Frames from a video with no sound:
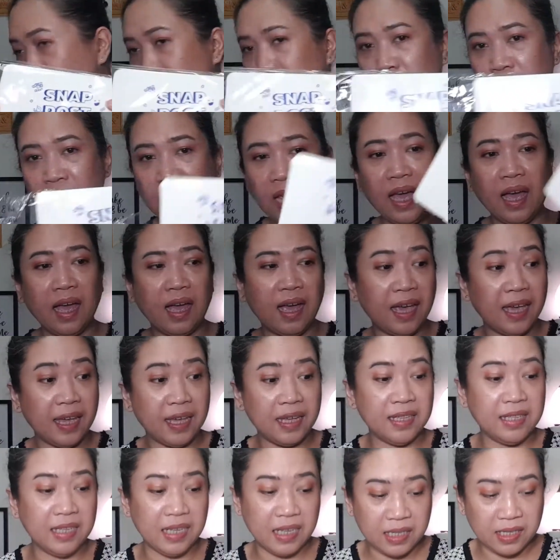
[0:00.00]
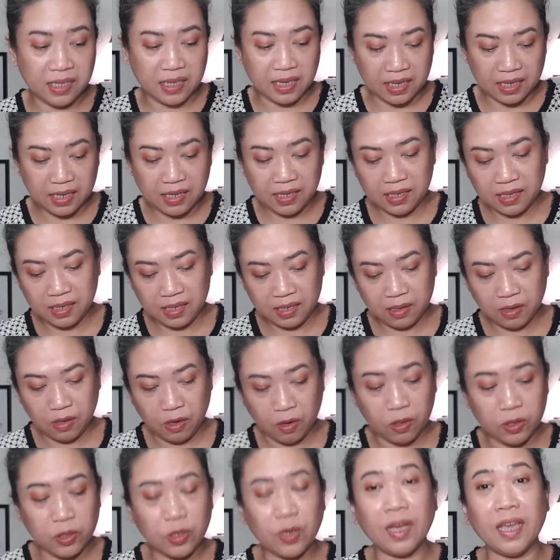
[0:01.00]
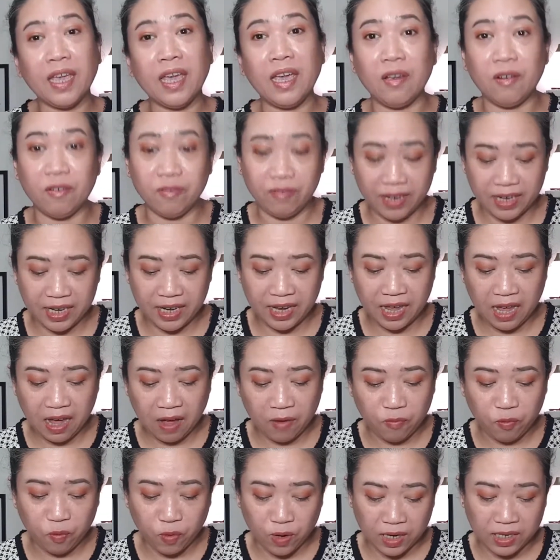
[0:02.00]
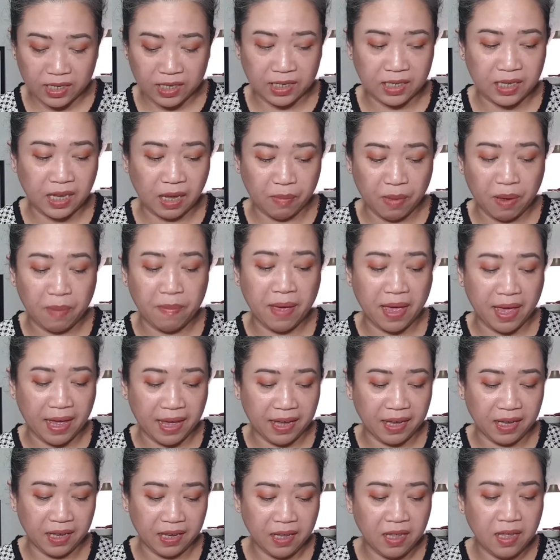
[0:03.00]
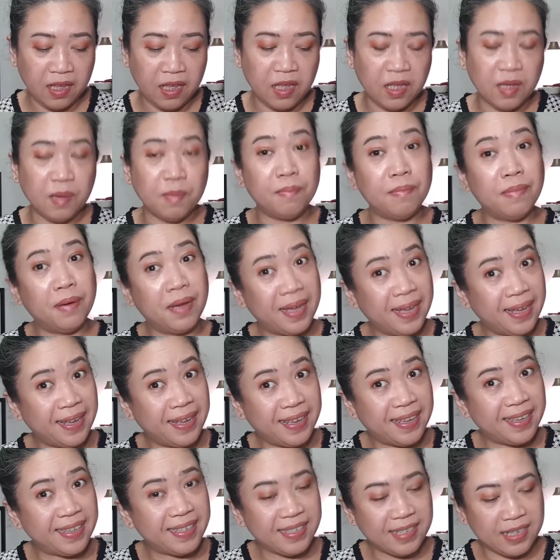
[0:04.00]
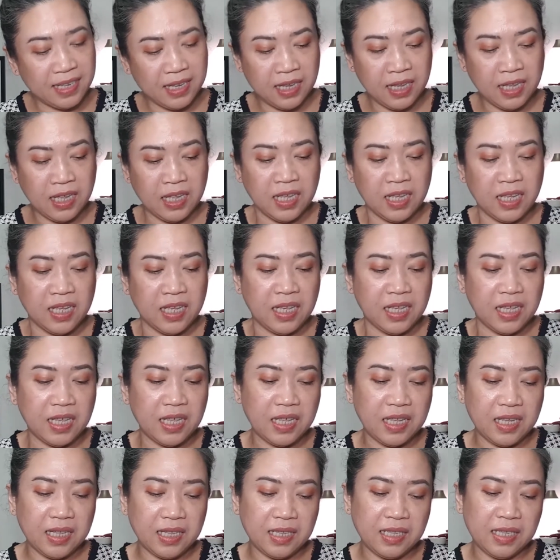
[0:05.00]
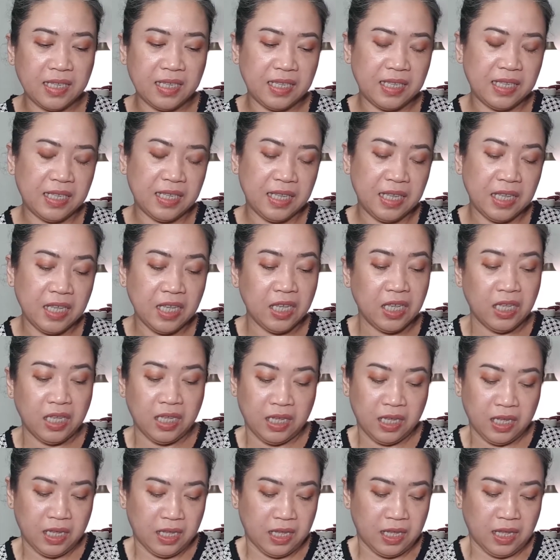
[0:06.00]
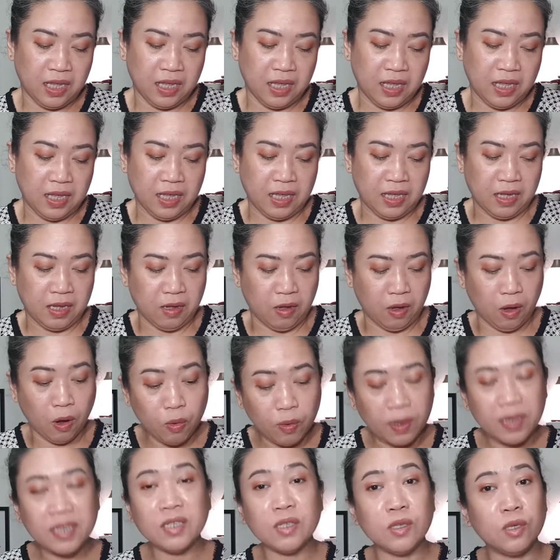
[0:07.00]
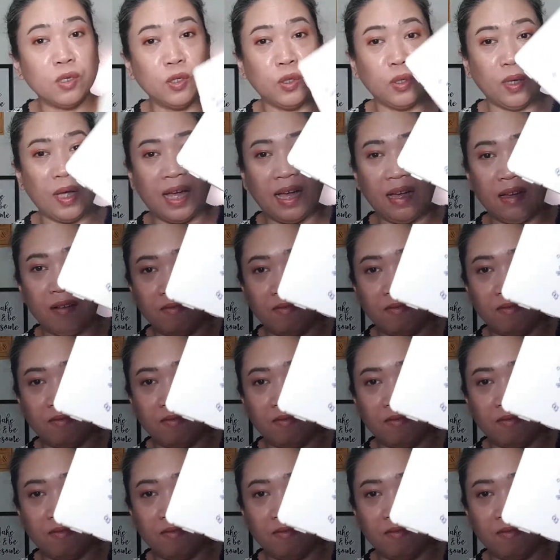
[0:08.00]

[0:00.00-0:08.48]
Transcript: yeah, I need this. Although I already have one inside my bag, but it's always good to have.